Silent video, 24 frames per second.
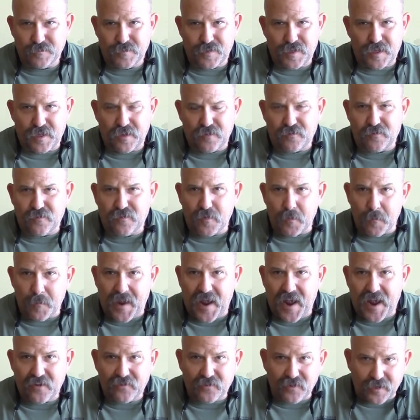It's the
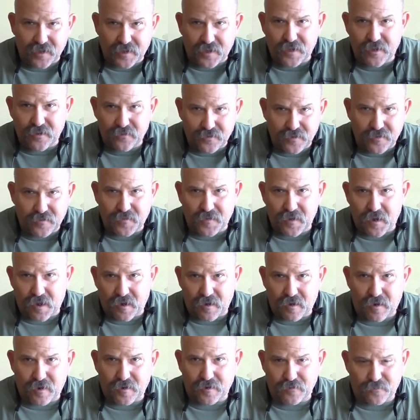magic is in the
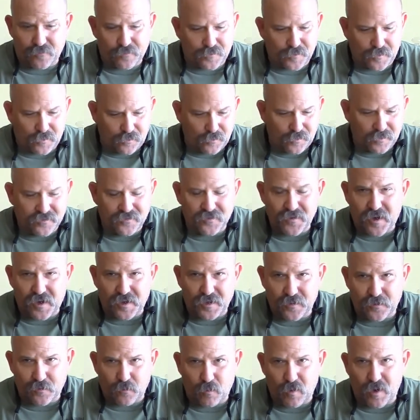ionosphere. It's not
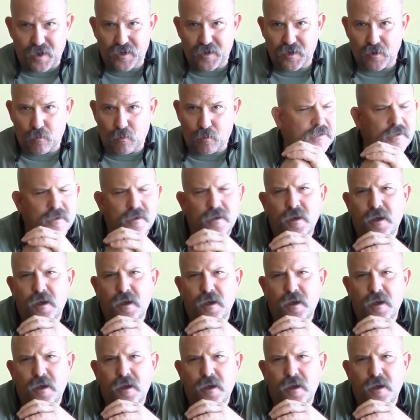in the radio.